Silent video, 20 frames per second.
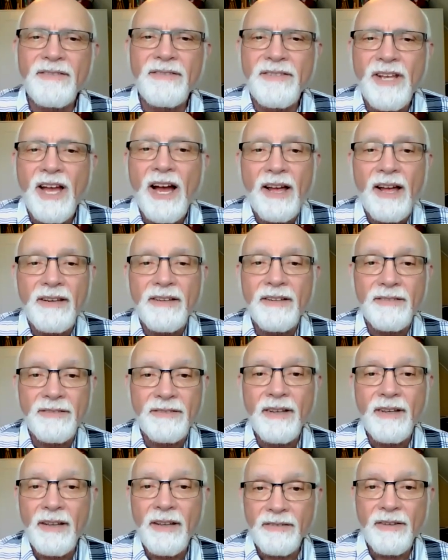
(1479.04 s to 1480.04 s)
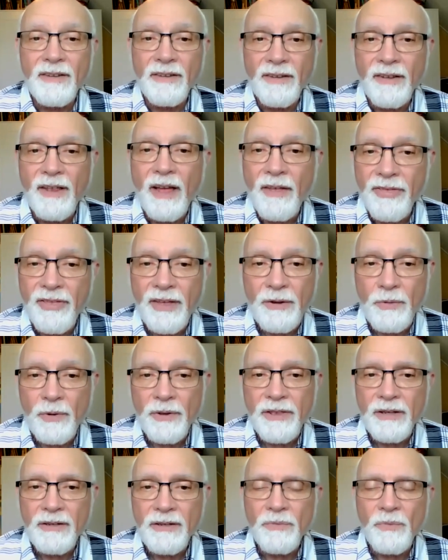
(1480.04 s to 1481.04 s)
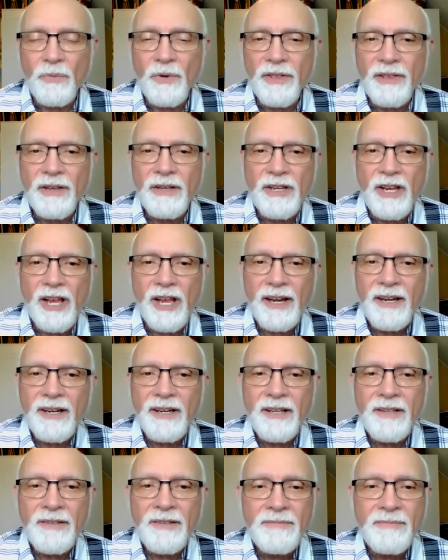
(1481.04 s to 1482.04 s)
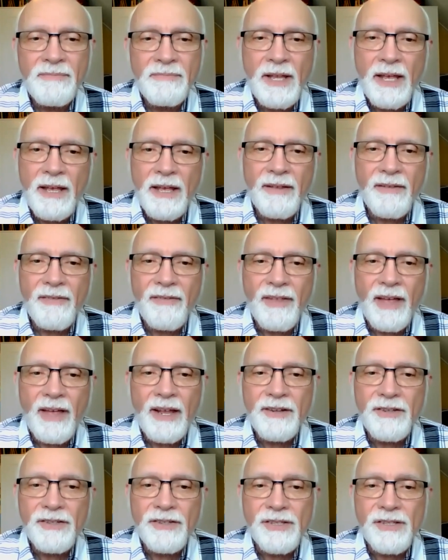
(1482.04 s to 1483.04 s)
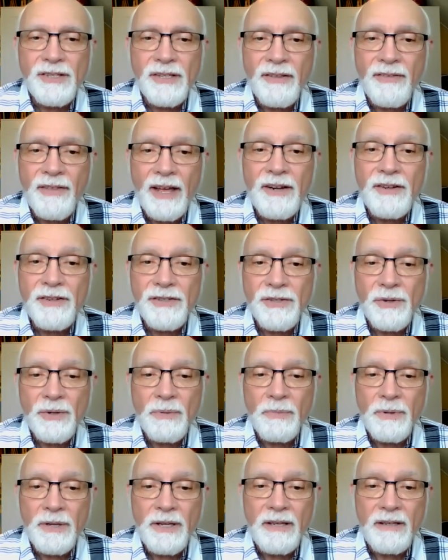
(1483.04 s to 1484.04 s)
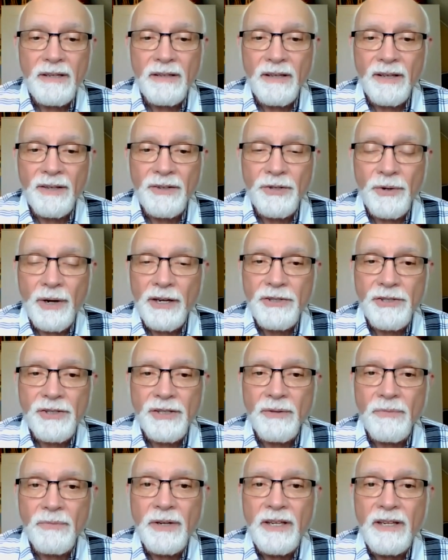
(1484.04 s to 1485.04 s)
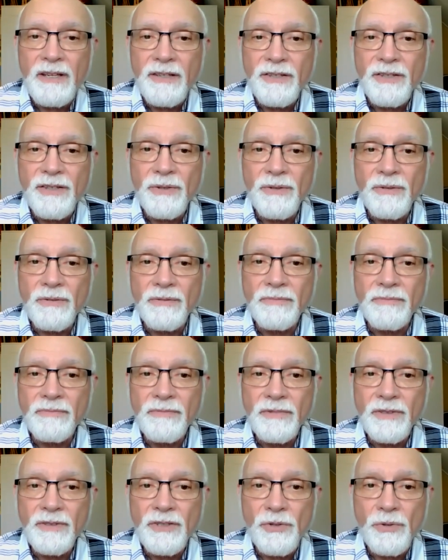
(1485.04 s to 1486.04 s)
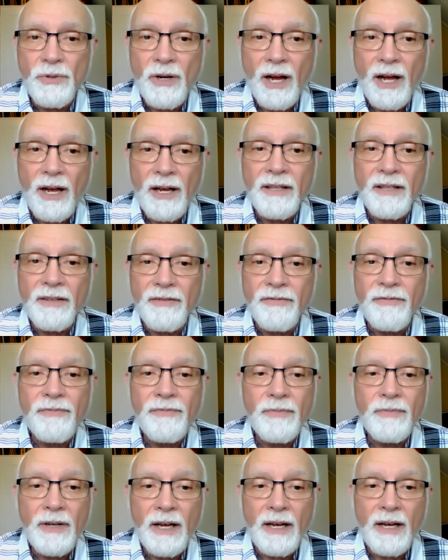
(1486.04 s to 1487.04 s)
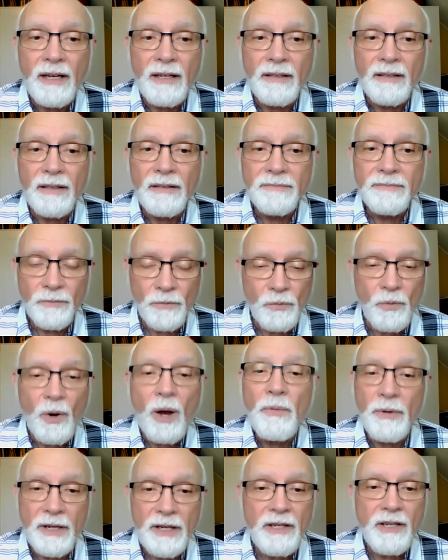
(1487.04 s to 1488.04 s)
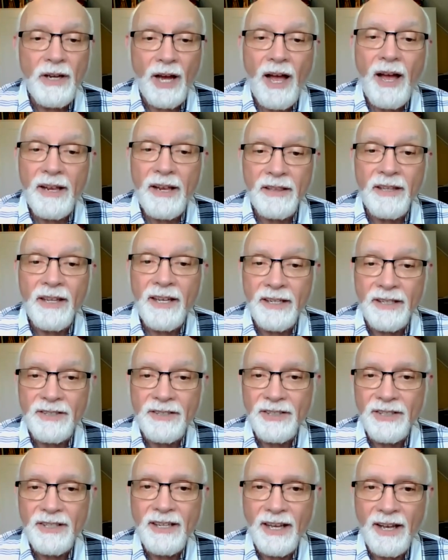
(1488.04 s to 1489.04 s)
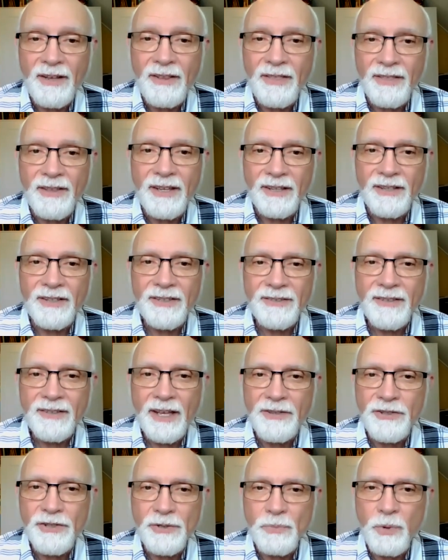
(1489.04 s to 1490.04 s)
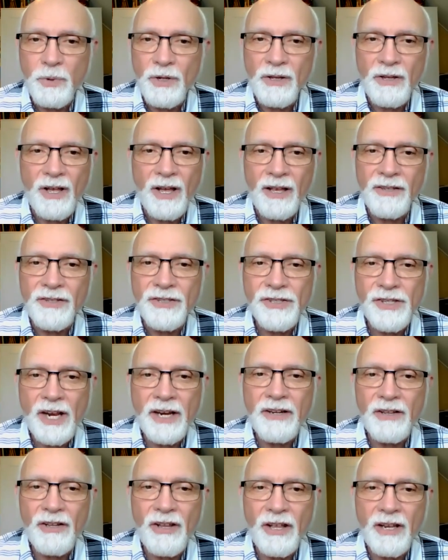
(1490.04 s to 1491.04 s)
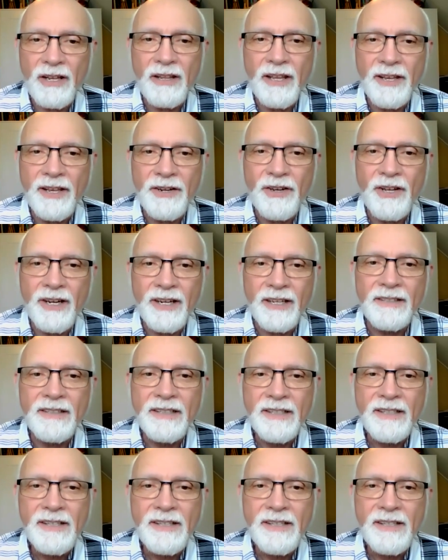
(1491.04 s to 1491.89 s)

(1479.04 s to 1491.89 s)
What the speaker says: Yeah, I think within Canada, that is going to be a direction that we need to highly we need to highlight, I think, and just shine a lot of light on it.